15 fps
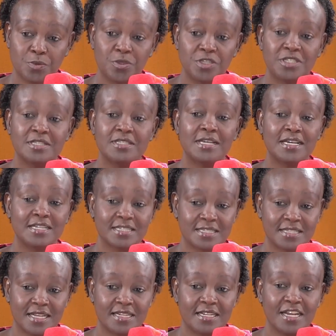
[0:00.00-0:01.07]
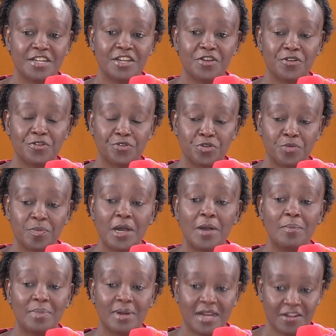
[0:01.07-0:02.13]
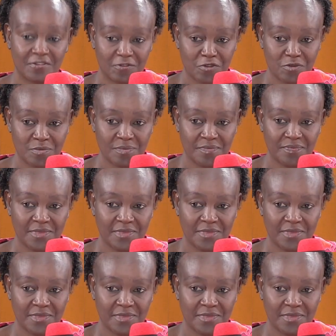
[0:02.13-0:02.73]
which is a Standard Group platform.